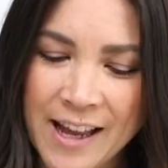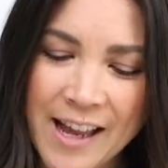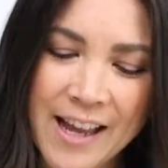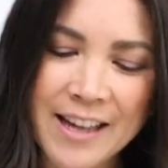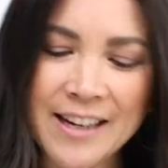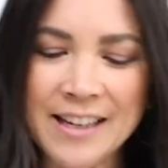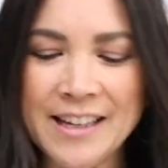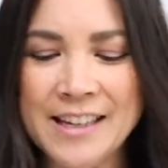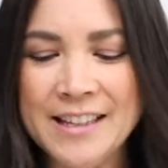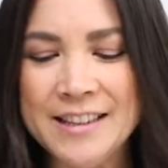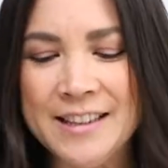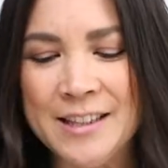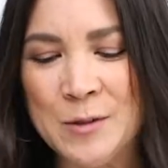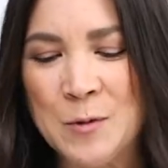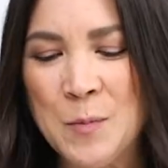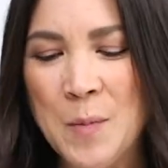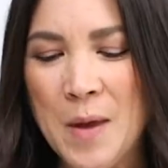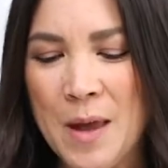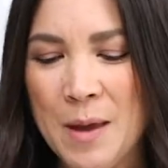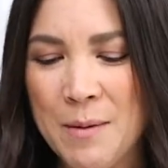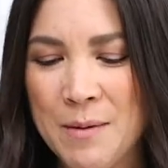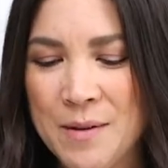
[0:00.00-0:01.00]
and eat these
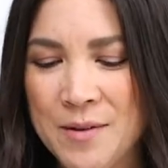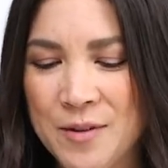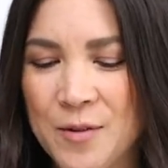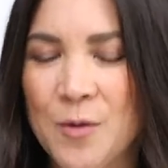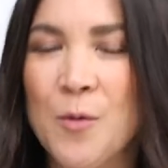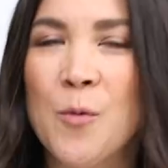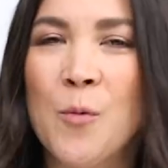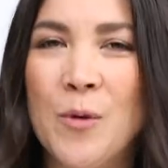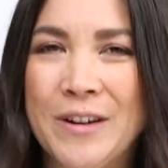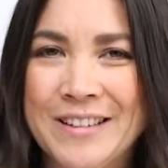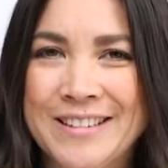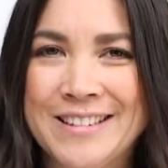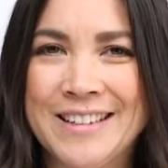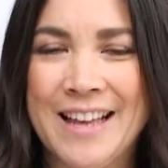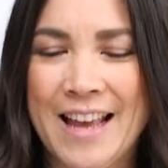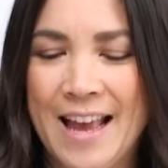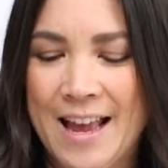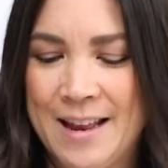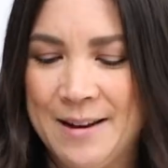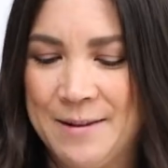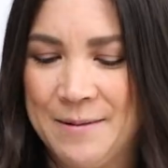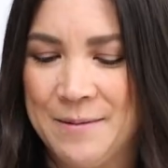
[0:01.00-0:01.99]
babies once
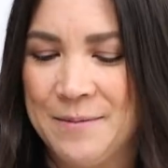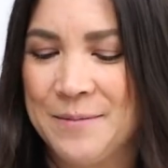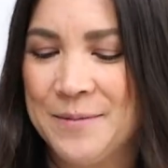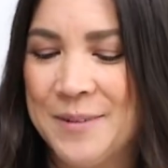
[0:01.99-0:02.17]
again.